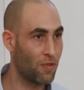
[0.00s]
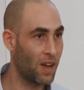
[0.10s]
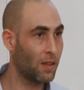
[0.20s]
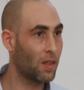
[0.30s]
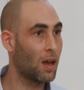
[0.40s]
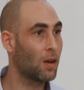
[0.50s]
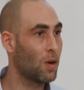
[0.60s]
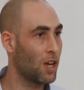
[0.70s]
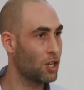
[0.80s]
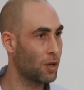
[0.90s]
providing the
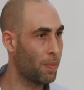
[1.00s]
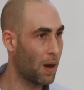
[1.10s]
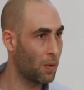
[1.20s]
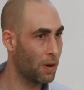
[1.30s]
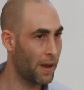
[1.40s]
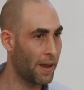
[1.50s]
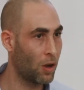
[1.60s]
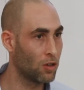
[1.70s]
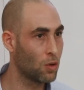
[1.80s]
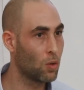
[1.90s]
calculation power, and
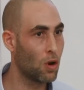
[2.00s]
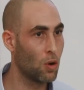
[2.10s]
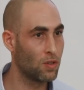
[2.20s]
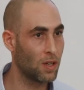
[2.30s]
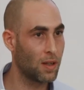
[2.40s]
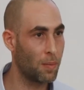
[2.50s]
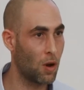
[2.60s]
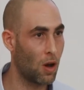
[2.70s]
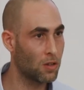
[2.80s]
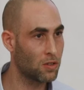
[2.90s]
also closing the
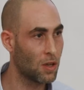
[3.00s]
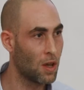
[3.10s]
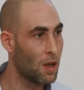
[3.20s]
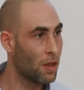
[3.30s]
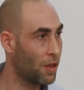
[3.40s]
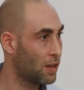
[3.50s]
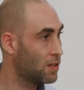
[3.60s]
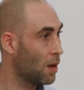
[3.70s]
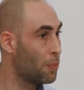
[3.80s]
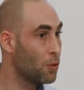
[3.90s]
blocks, thus
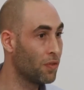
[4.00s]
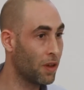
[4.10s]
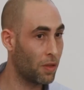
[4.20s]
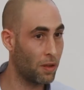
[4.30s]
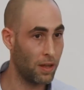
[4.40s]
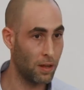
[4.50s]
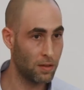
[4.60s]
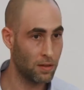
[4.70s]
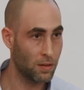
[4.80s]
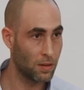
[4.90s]
approving the
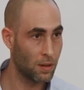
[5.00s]
deals,